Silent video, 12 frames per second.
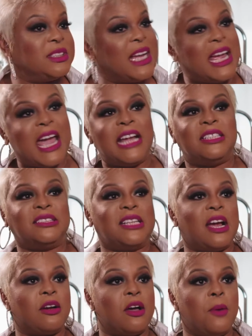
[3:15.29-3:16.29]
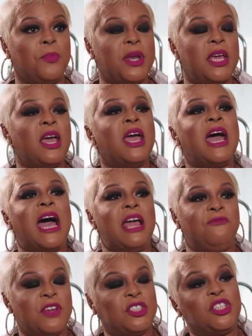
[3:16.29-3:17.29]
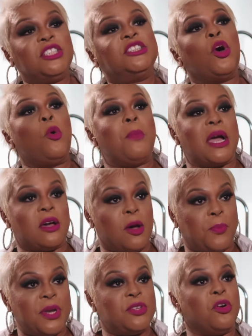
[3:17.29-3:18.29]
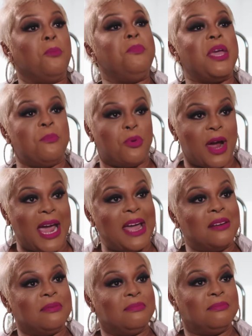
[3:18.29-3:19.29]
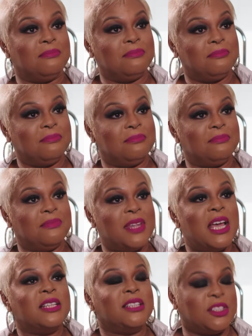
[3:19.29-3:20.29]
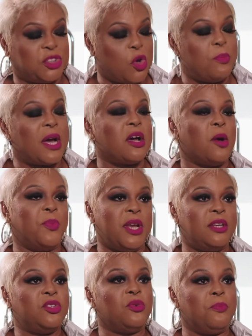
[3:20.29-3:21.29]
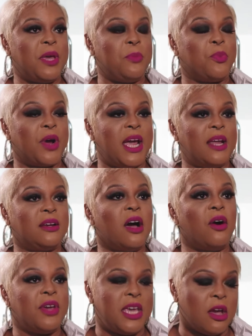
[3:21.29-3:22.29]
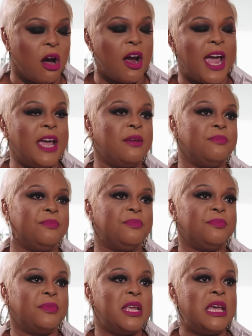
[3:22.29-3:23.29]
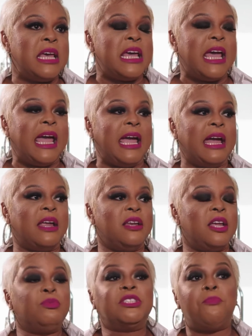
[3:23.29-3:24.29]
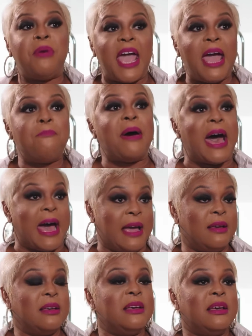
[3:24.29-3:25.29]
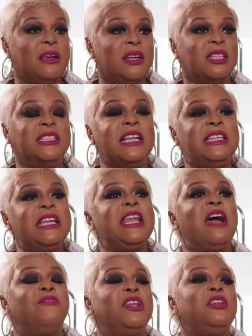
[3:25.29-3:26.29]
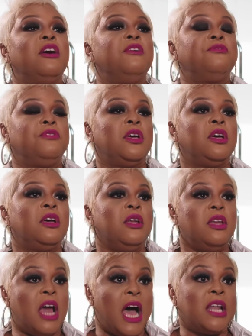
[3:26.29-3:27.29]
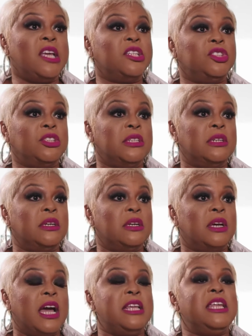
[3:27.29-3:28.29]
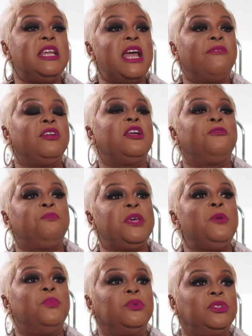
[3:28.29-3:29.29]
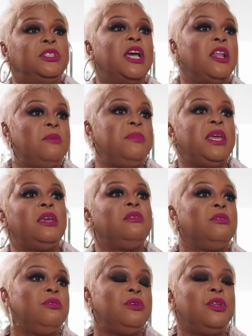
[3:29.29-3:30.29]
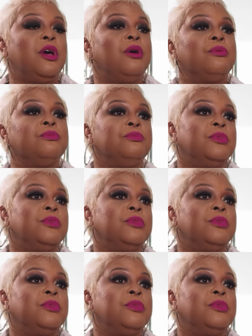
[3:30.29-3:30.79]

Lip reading: estate agents in our company. I eventually sold my company to a big brand. So I sold my company to a big brand called ERA. And it was a bad buy, because I didn't have enough knowledge. I didn't have enough people telling me, you know,